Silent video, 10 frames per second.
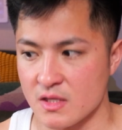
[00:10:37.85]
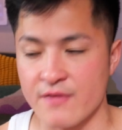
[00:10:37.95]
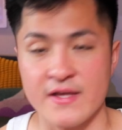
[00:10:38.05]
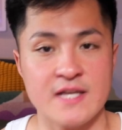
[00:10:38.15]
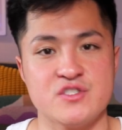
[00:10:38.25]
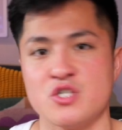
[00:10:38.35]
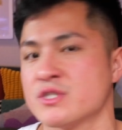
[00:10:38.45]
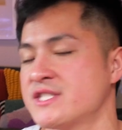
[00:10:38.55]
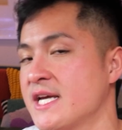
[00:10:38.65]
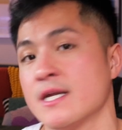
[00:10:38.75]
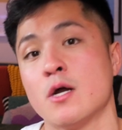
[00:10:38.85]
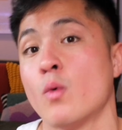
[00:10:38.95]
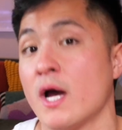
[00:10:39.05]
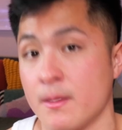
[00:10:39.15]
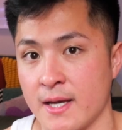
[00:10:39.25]
than if she were dating a
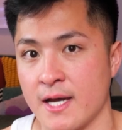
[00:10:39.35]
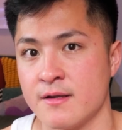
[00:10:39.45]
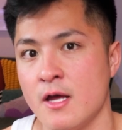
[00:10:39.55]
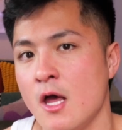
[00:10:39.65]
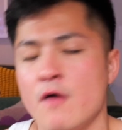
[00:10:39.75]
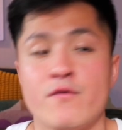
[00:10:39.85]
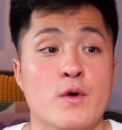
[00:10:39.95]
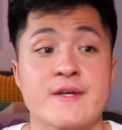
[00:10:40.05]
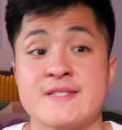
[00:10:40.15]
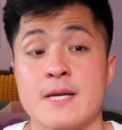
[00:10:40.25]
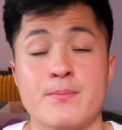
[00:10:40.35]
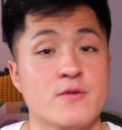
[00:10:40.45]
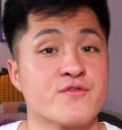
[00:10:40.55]
white man. For example,